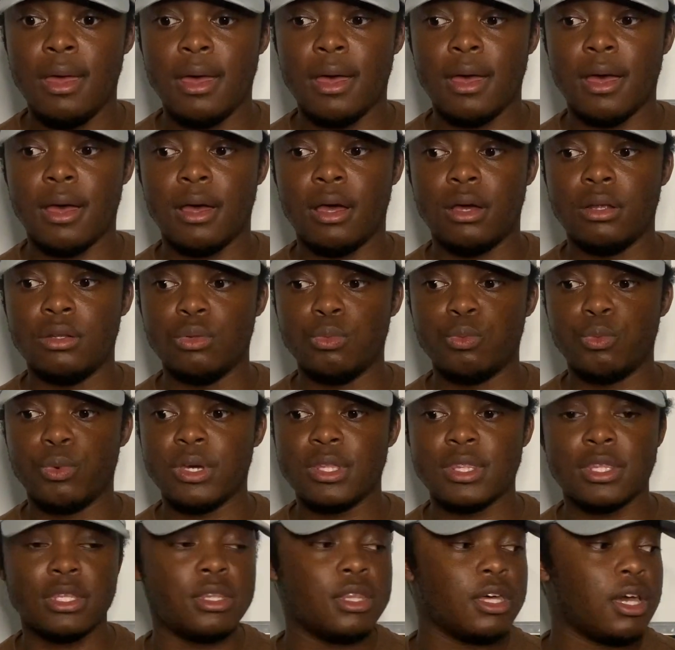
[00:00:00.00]
And
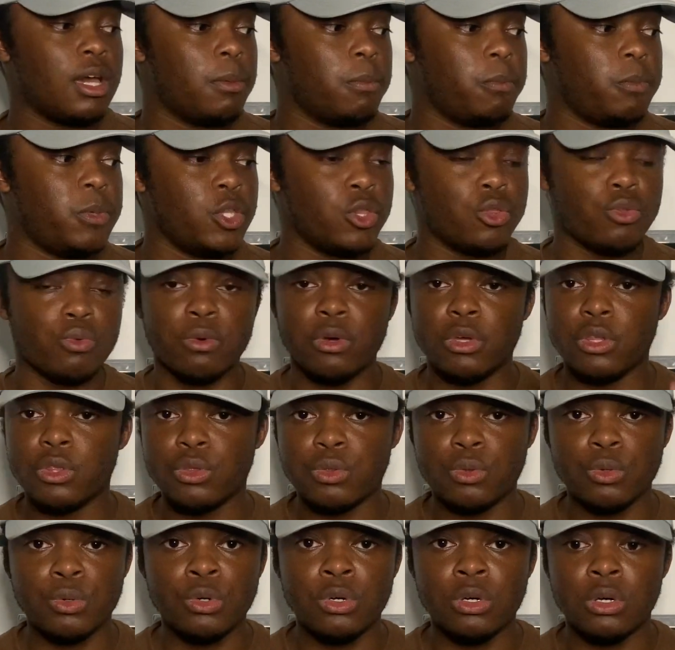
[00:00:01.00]
whether that be through a
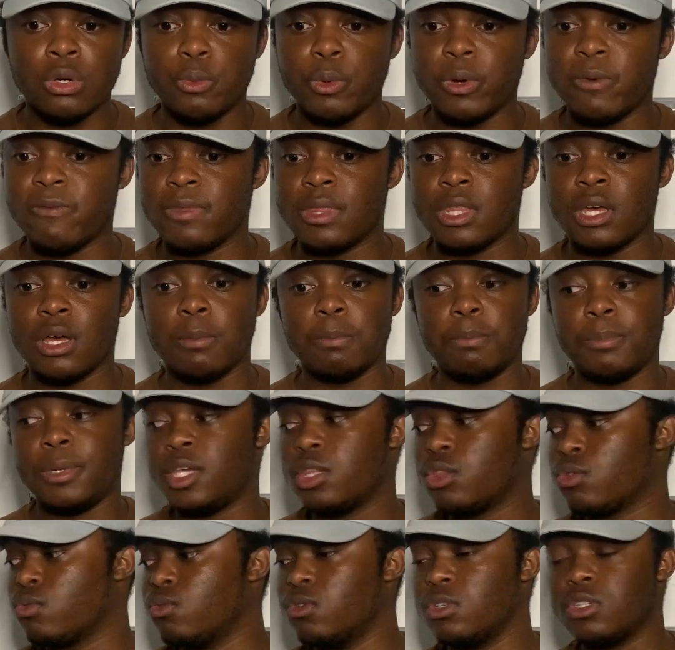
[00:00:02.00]
thought, whether that be
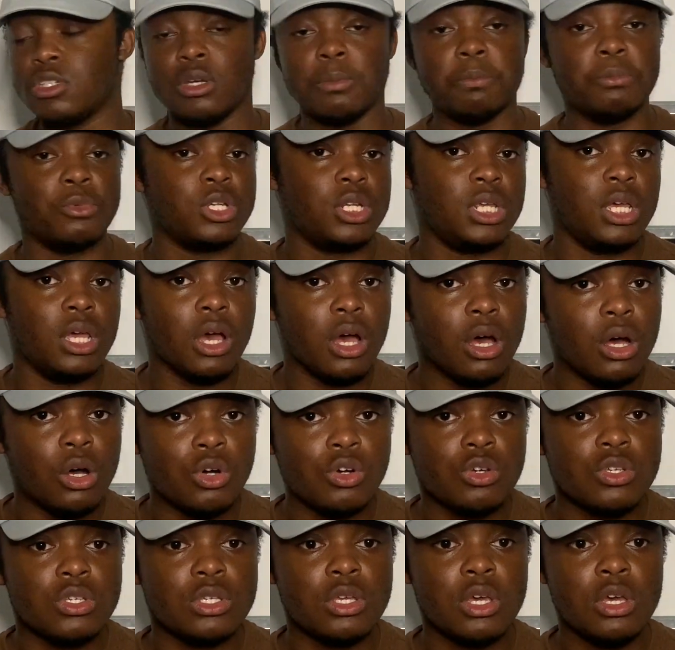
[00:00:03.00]
through somebody
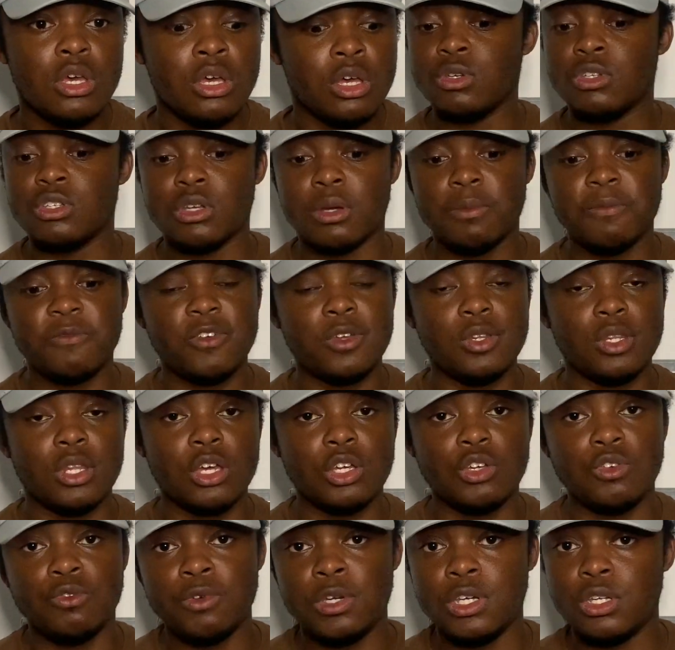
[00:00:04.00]
else, something that
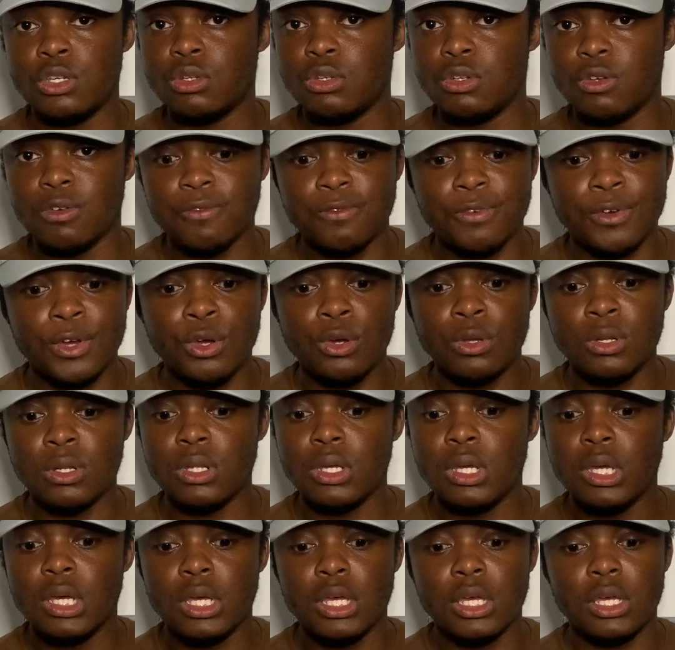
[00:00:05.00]
you read on your phone,
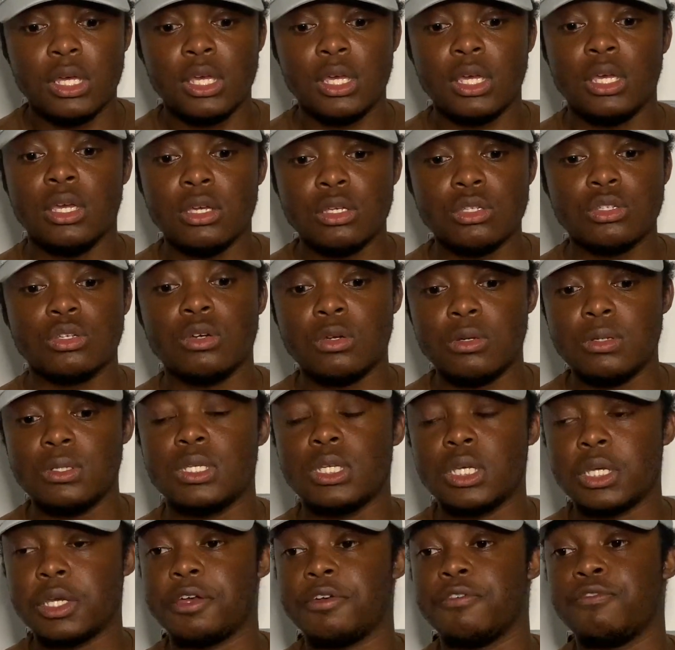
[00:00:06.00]
he is going to
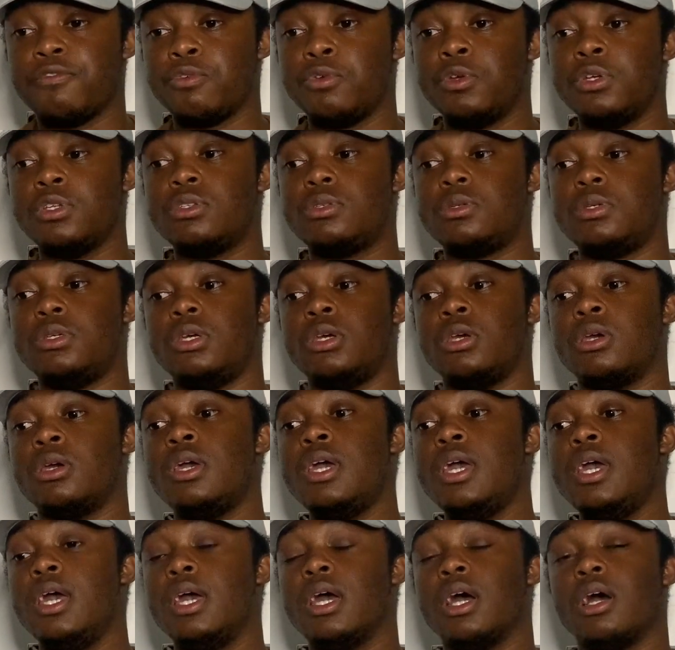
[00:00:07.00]
get through to you.
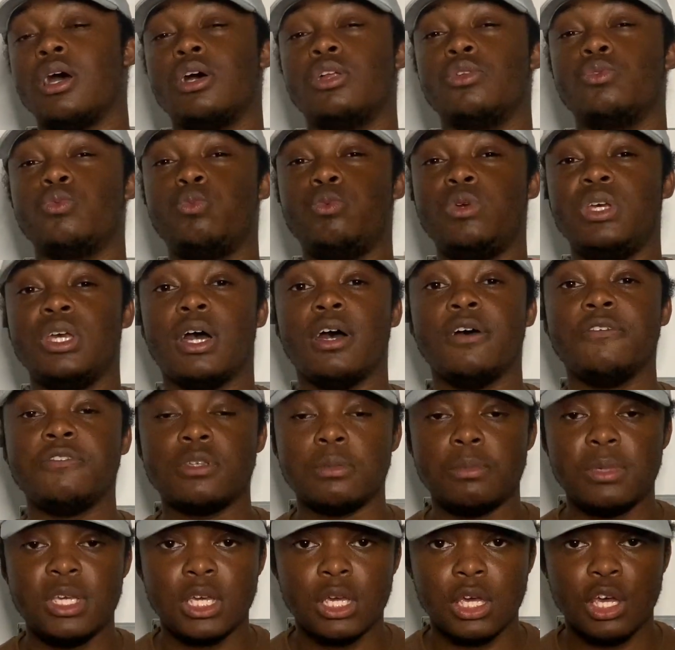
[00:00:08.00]
And we have to
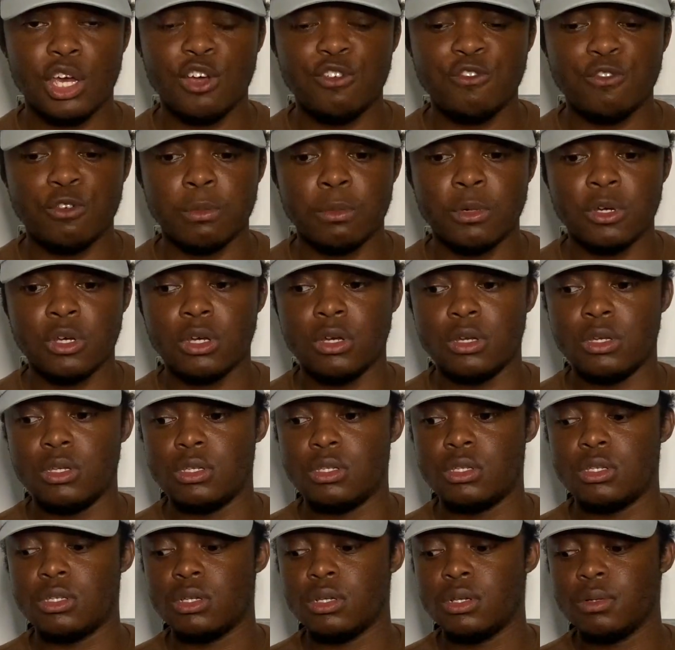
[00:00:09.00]
be careful
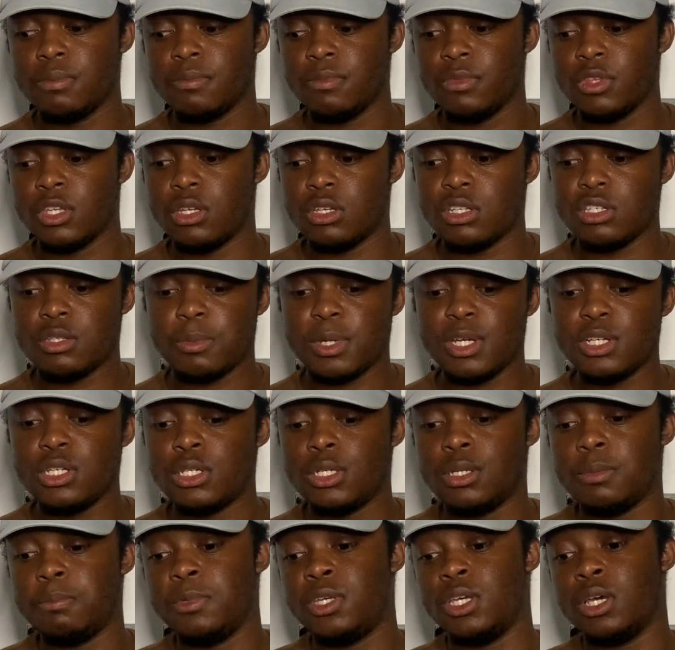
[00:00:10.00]
because,
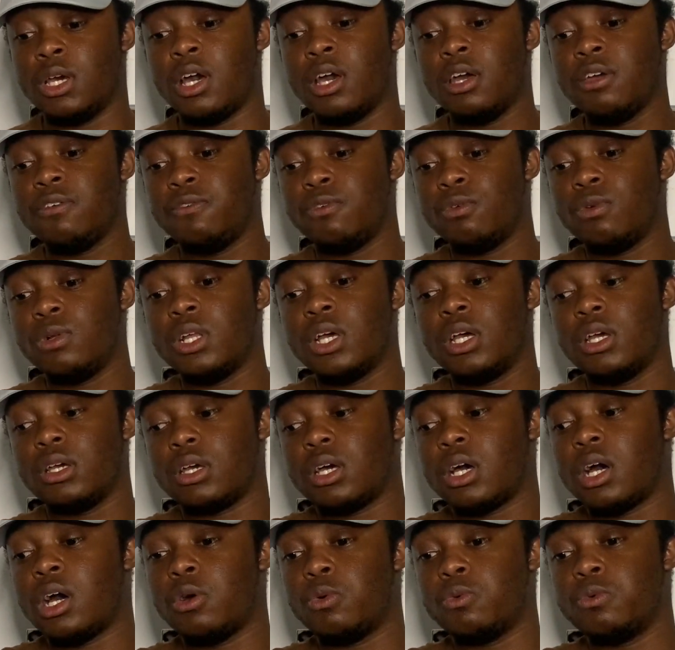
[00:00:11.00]
especially me, I feel like
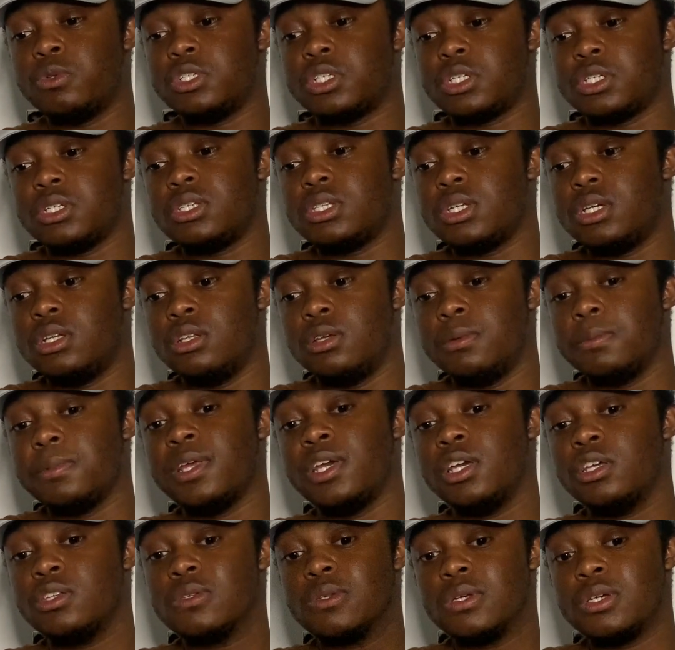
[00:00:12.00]
I was just in a
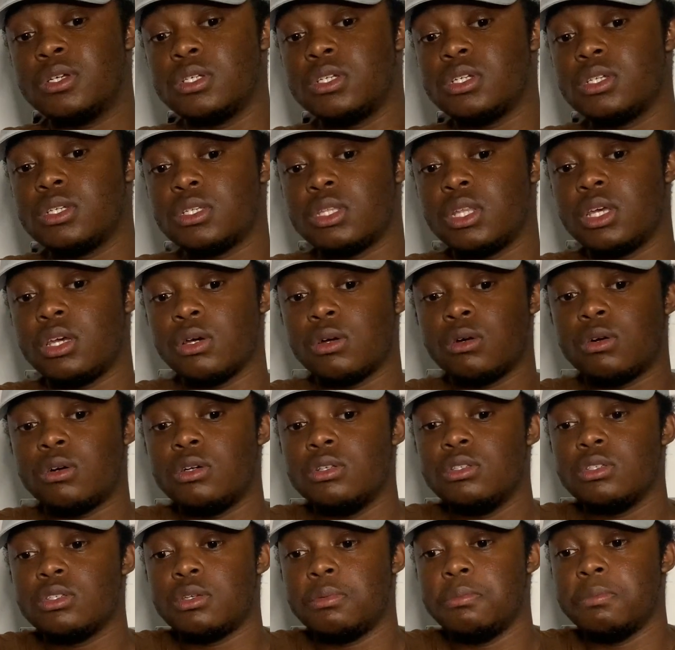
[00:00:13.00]
place where I was just there
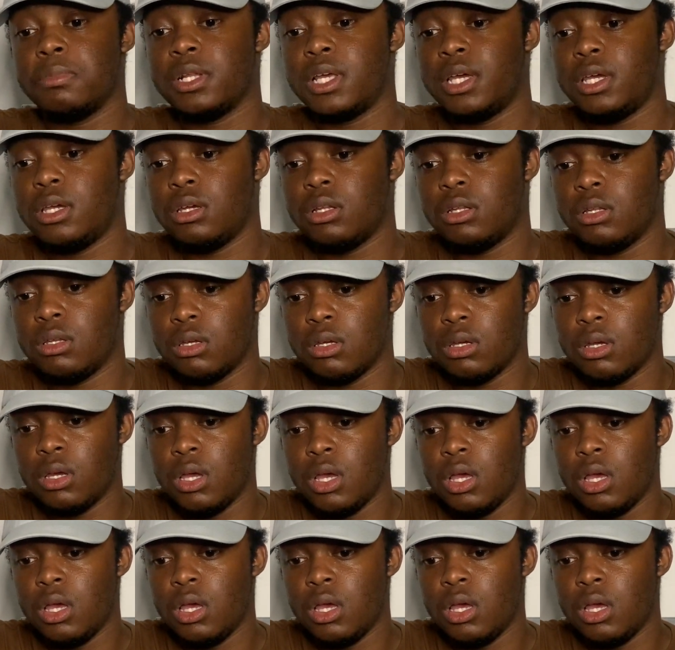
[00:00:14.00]
contemplating it.